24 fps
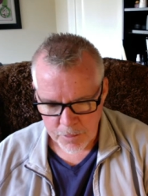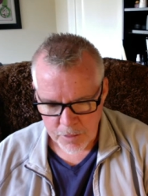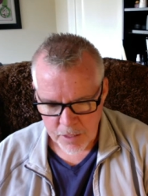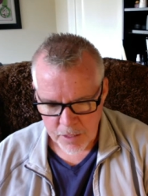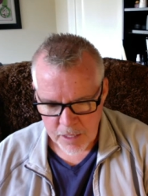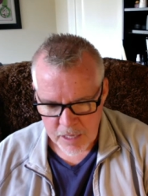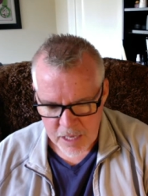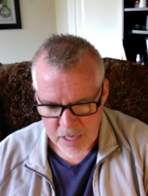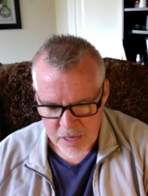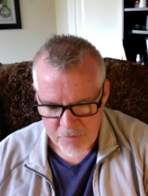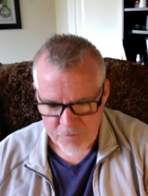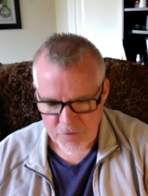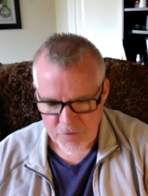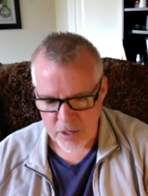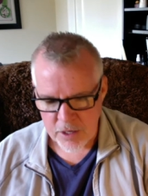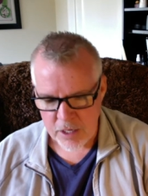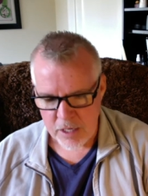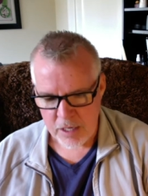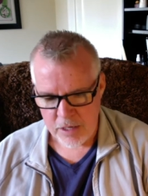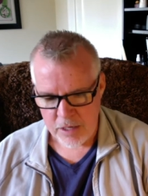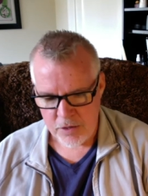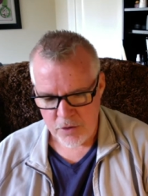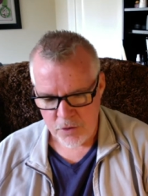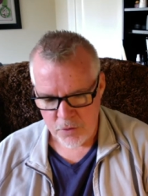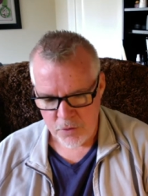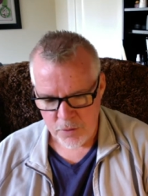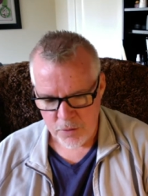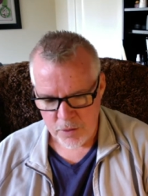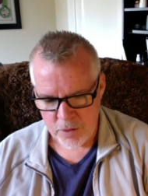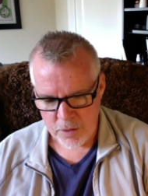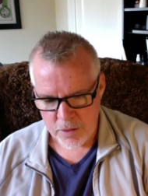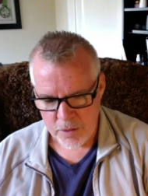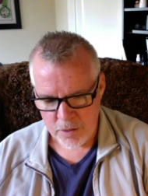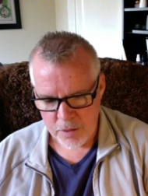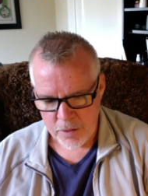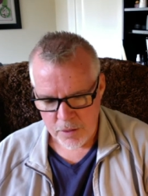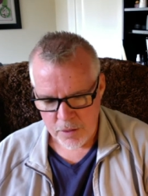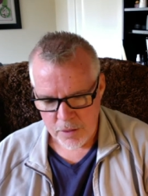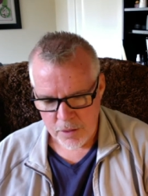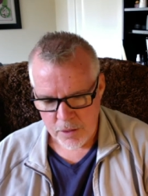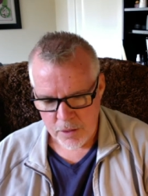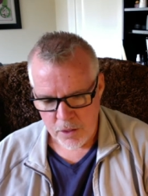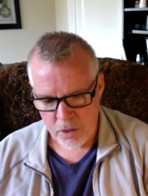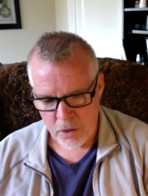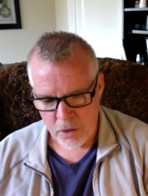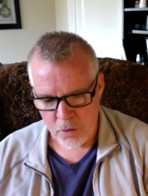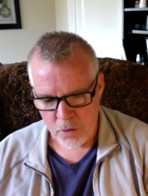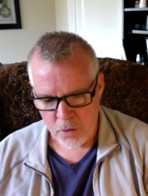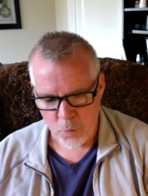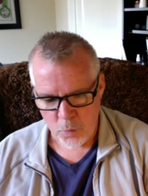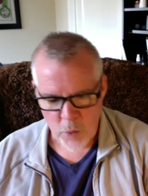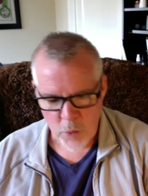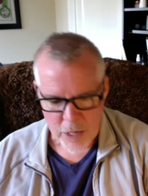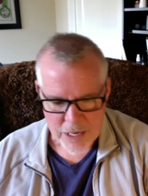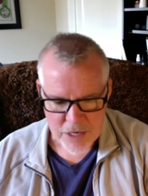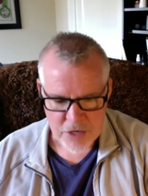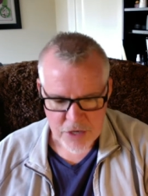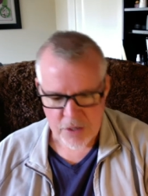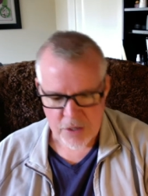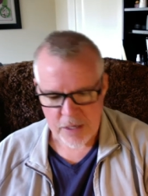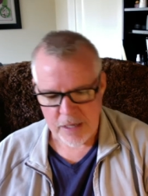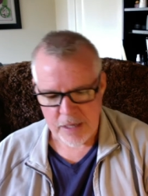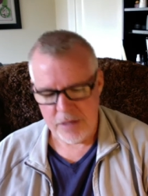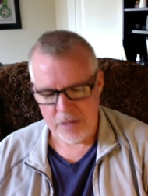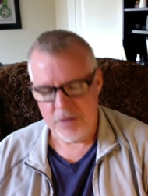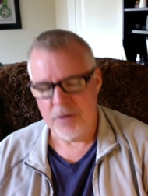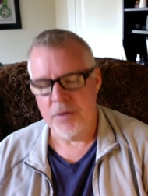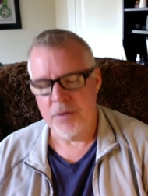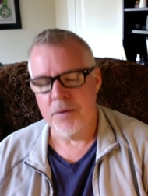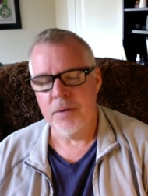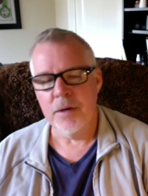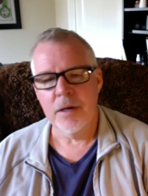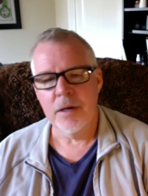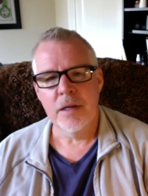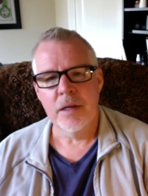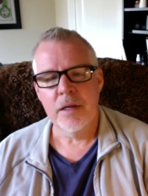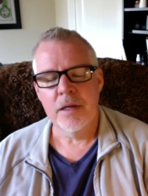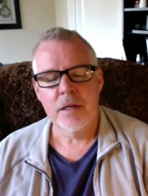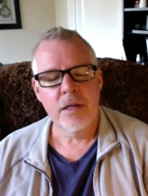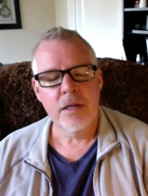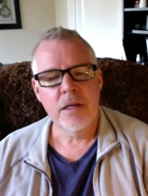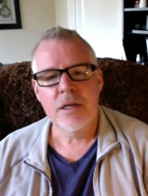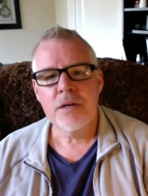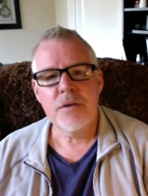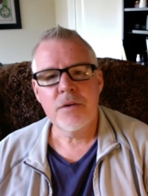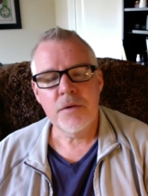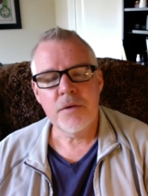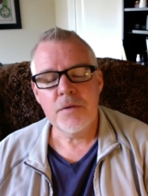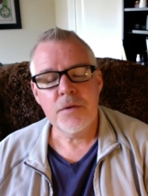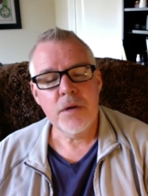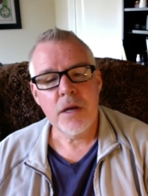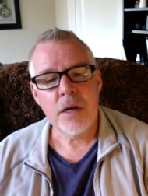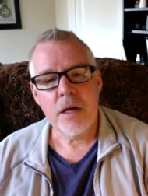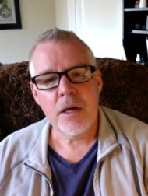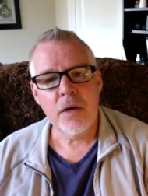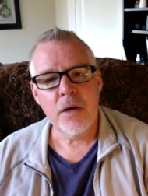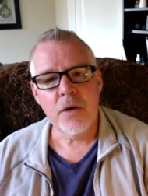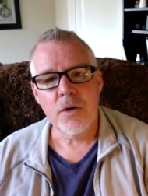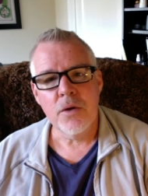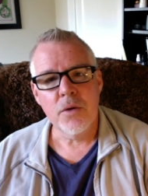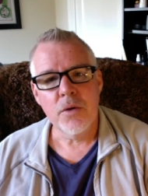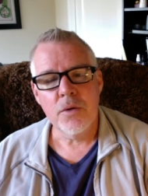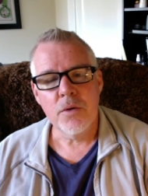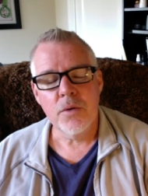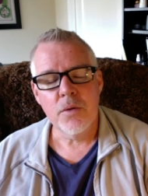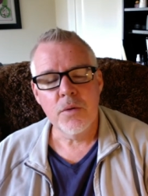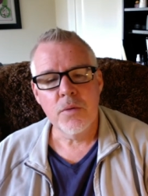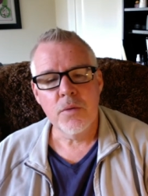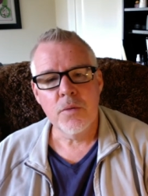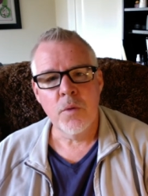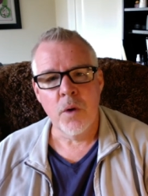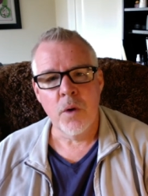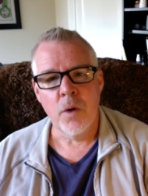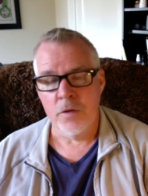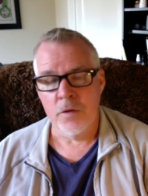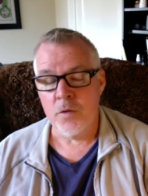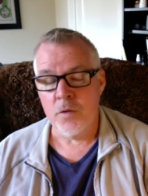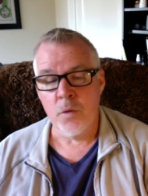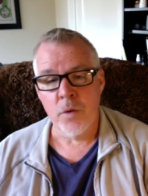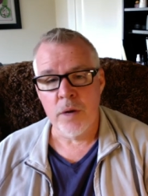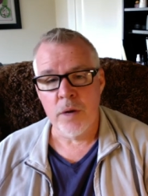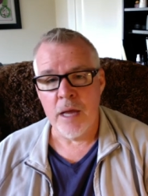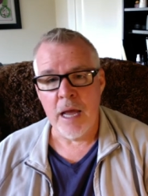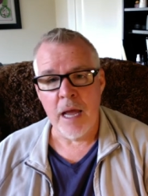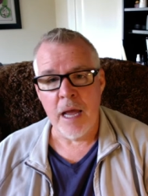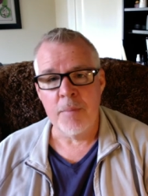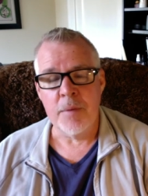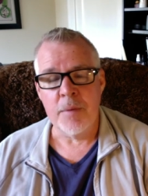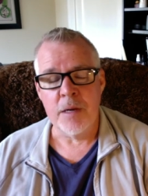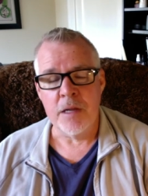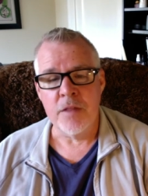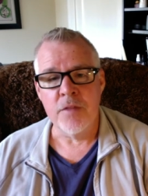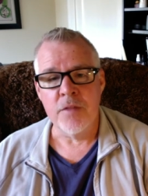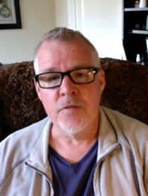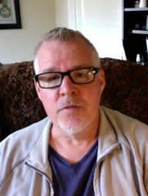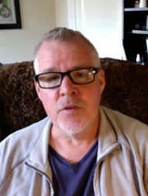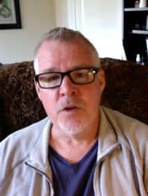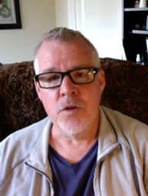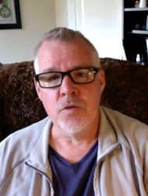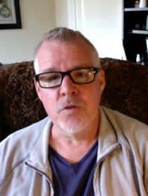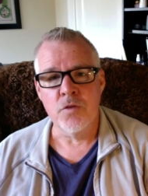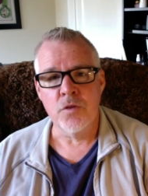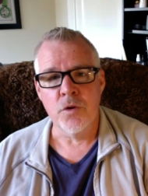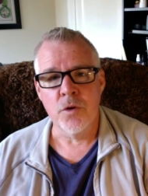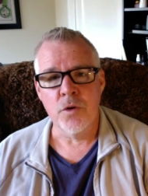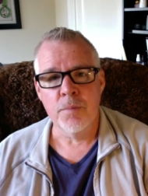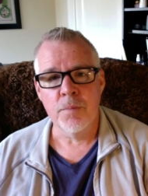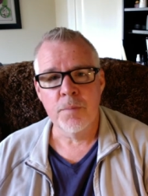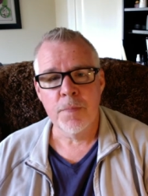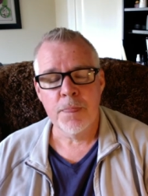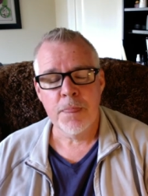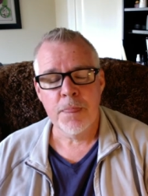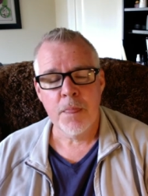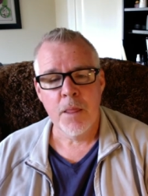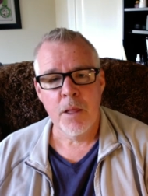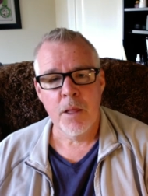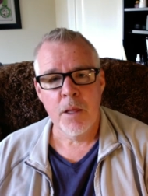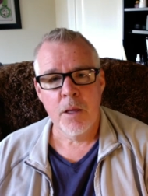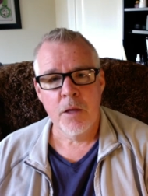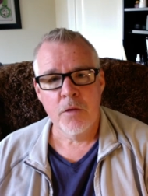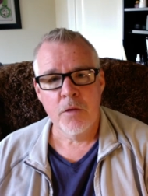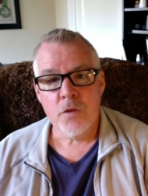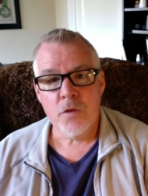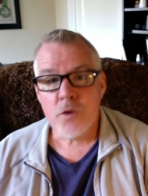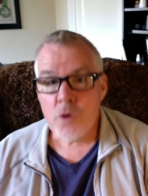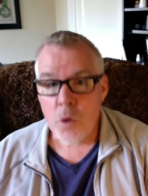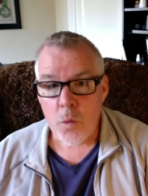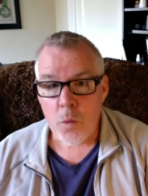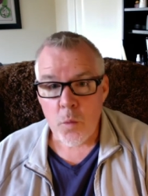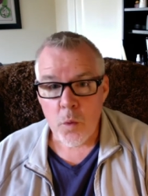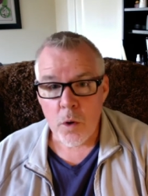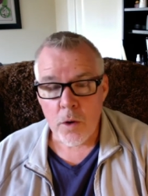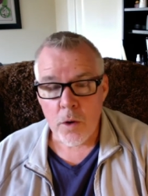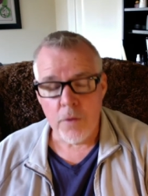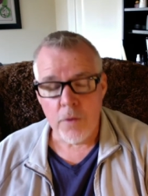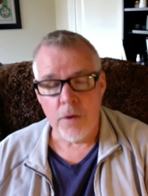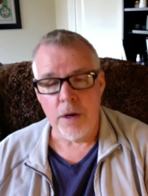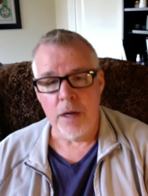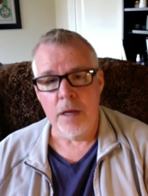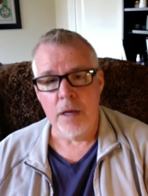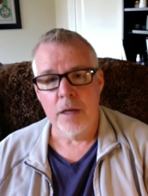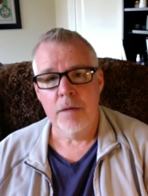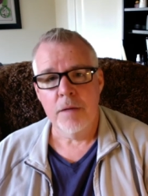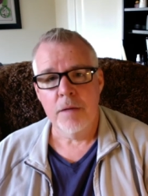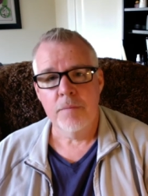if you get to it or when you get to it. You don't know what's going to happen in the future. So don't worry.